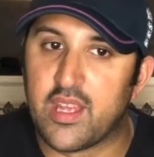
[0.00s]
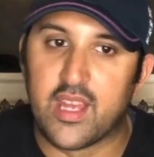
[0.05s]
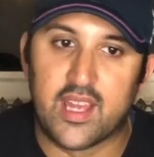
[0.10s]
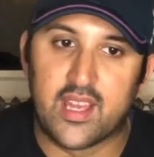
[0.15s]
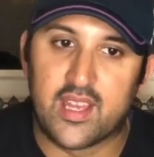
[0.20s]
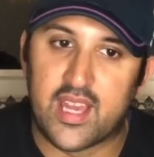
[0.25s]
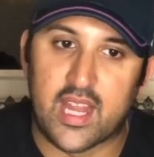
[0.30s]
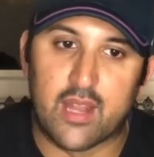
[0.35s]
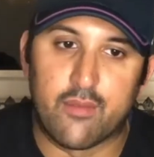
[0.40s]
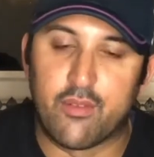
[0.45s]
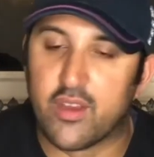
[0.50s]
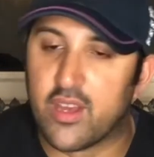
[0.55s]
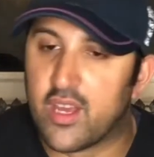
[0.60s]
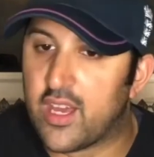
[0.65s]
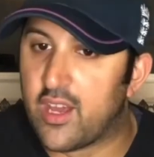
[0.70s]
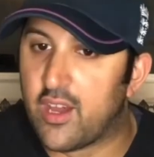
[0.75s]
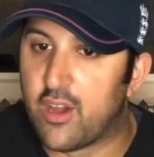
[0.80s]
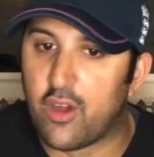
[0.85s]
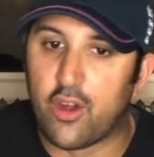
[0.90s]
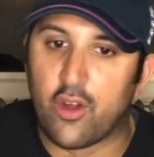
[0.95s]
kind of
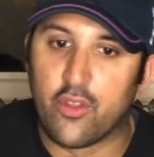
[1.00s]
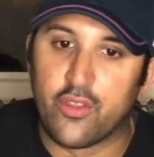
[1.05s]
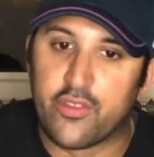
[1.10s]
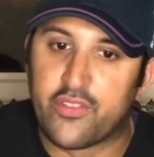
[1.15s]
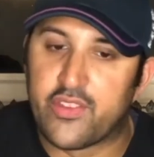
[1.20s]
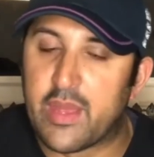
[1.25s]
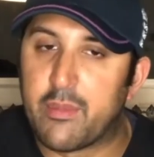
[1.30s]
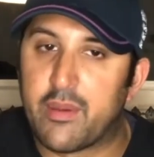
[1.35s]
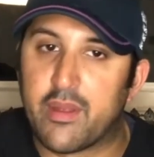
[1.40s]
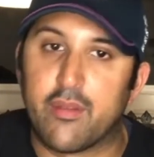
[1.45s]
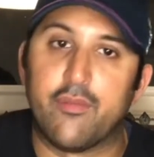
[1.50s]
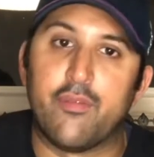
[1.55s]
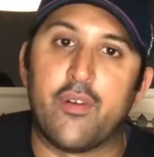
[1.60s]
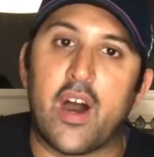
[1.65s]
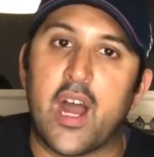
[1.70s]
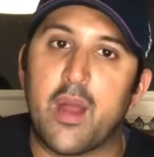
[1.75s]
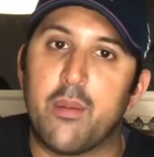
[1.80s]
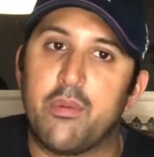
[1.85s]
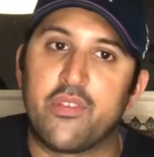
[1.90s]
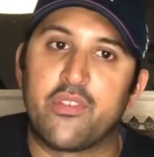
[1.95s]
on the same kind of
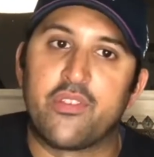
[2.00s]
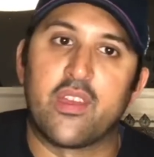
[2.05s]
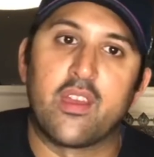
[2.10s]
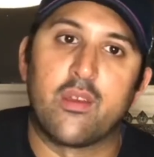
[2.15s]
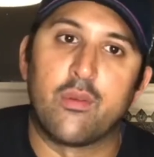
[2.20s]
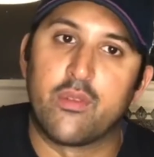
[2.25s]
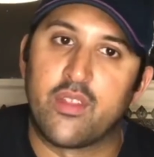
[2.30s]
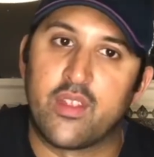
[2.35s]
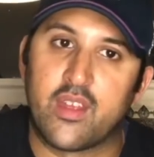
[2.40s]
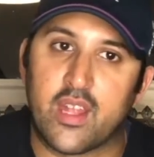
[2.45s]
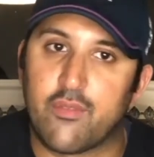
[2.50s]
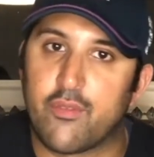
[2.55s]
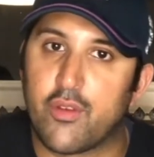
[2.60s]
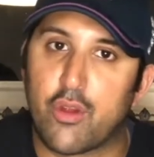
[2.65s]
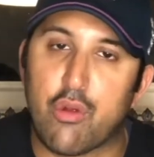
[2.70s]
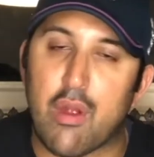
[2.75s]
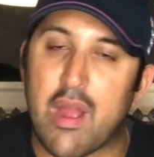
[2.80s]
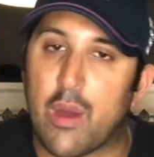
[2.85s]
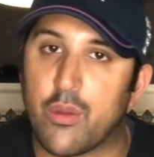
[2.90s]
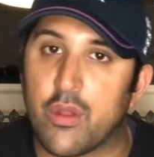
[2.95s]
vibe as, say, with the kind of a
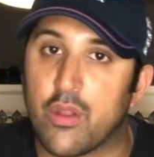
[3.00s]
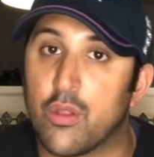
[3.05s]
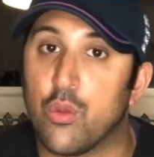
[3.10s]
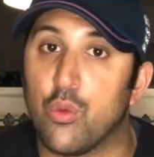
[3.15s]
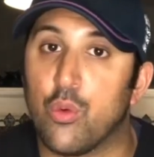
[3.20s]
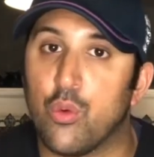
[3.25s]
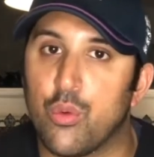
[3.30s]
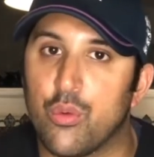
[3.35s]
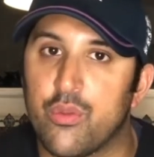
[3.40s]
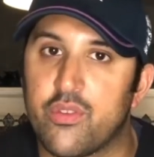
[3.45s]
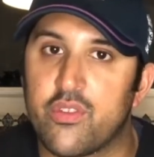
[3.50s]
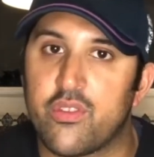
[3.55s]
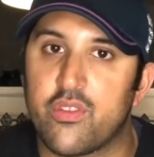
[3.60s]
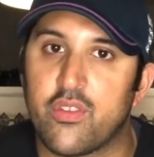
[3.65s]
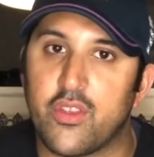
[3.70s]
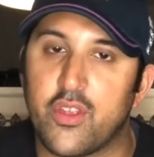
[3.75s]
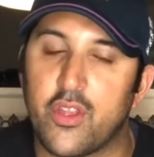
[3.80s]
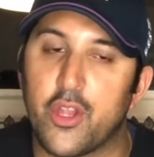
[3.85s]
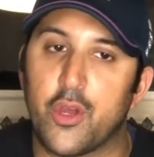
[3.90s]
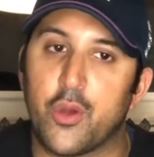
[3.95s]
crowd at Lord's,
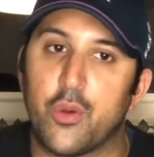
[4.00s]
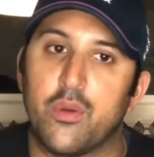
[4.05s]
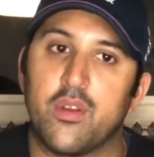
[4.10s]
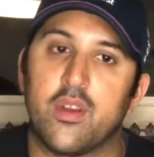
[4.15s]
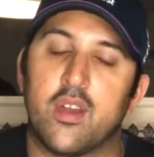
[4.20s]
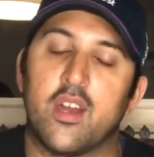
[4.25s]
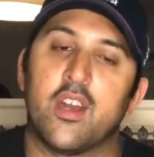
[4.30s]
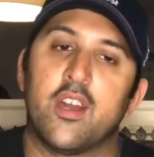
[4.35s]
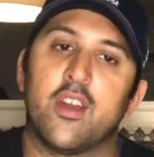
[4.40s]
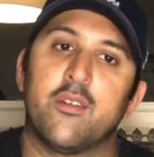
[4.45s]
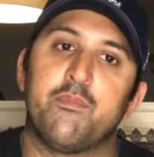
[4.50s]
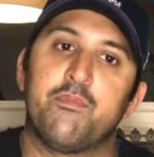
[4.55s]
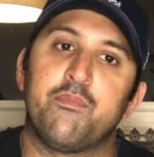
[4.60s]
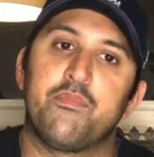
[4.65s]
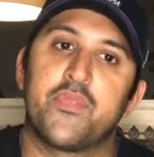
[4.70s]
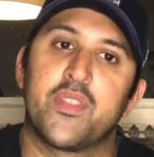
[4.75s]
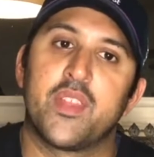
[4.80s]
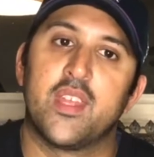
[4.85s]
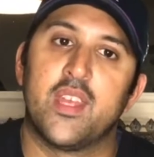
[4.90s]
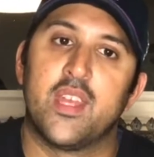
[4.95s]
you know,
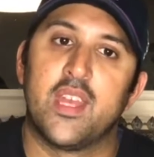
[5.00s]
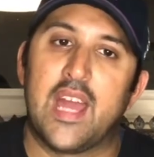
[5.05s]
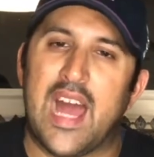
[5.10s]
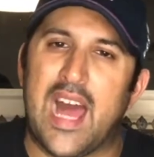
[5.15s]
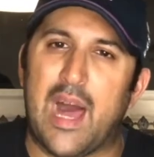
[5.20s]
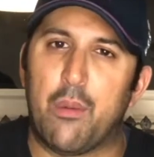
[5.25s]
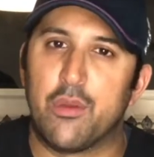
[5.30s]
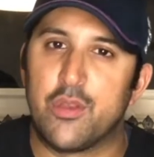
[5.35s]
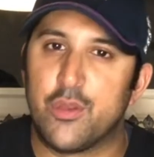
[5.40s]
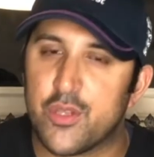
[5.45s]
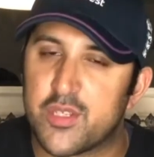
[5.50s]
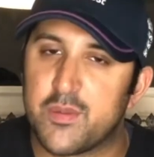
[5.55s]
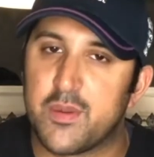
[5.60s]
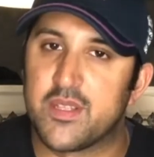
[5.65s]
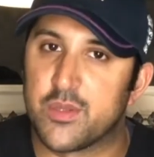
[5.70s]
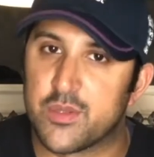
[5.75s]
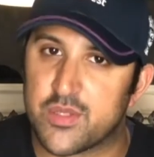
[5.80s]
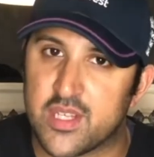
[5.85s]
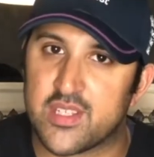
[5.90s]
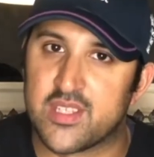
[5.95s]
how it used to be
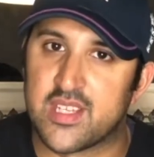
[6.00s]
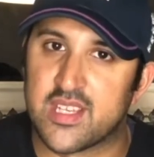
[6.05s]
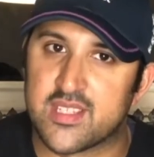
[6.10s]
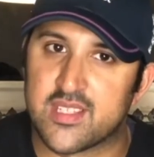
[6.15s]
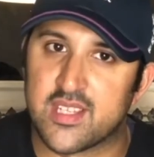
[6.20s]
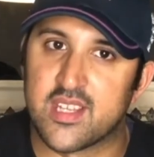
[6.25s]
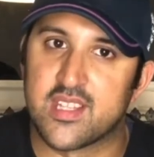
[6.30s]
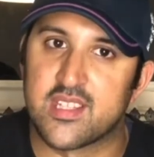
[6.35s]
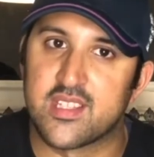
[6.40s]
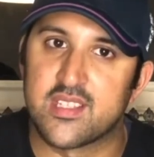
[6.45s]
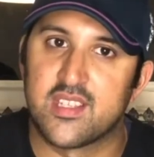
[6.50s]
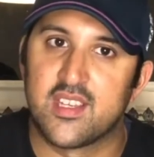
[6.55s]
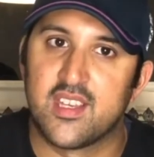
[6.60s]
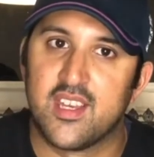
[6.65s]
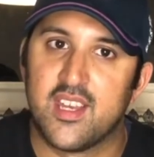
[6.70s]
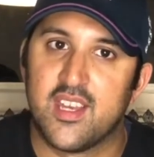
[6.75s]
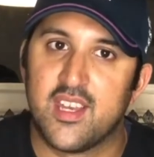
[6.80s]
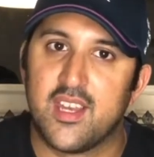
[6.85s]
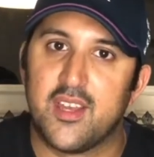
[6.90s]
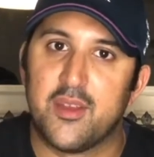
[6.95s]
to a certain extent.
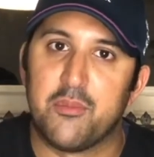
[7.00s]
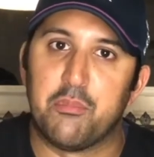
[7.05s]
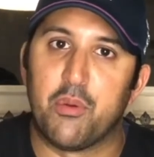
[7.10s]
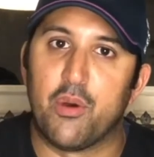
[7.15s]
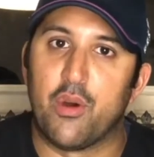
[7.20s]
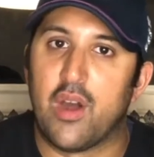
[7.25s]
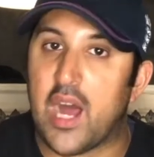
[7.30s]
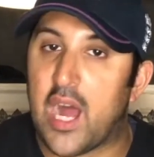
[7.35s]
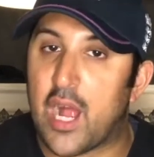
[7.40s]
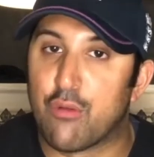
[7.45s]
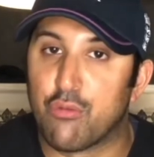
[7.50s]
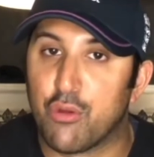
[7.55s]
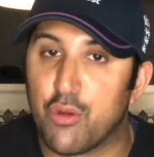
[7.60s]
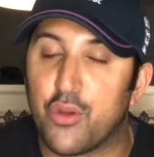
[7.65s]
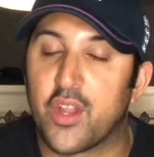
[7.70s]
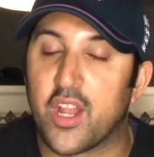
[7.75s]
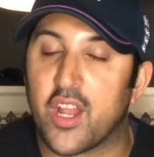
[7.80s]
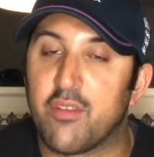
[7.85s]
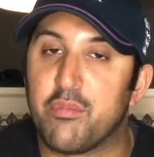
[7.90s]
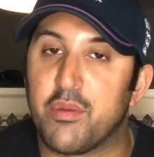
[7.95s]
But how wrong
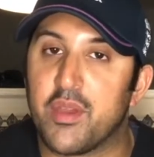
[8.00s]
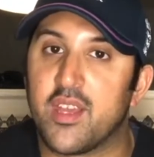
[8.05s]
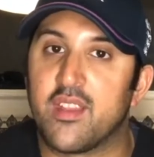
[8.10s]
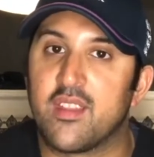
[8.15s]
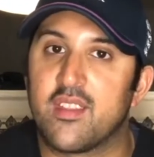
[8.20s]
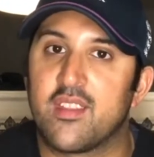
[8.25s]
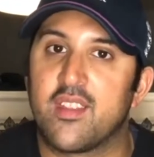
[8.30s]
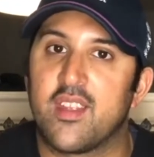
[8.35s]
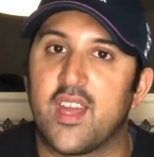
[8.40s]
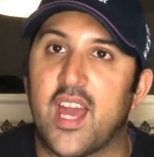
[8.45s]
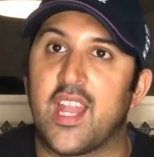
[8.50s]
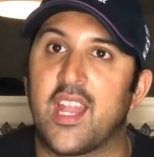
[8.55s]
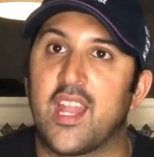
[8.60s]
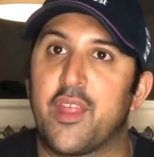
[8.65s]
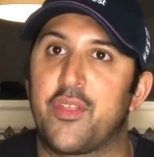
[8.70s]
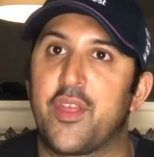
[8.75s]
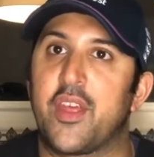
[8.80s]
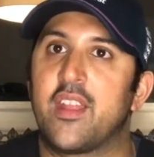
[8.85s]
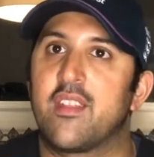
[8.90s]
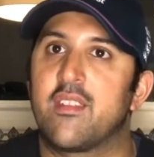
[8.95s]
could I have been? And I
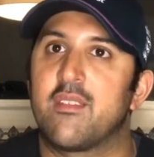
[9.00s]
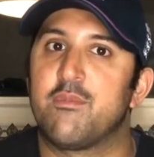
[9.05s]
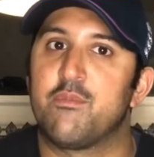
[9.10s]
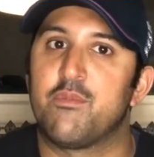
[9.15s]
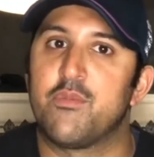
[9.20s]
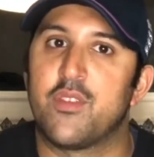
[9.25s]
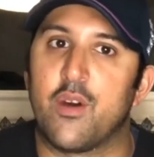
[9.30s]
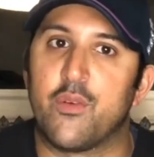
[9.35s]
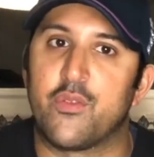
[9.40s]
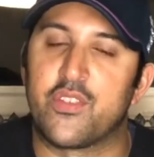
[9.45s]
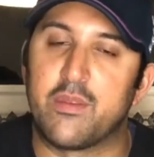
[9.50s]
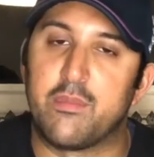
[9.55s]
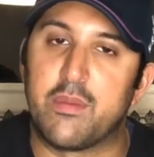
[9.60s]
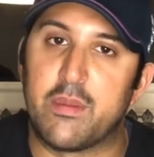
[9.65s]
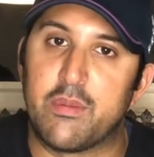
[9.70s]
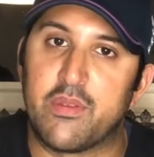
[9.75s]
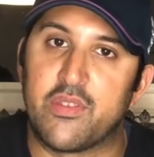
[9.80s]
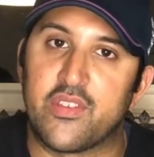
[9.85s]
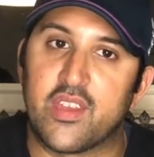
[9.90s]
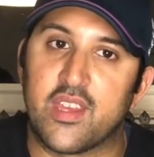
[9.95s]
think, obviously,
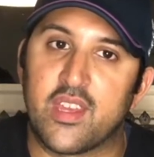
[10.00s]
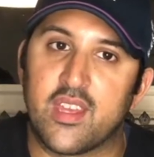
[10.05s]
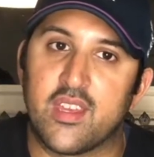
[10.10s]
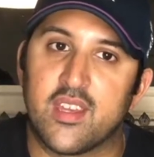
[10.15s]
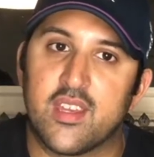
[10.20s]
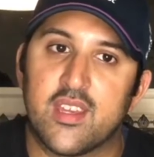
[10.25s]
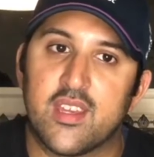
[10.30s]
BBC,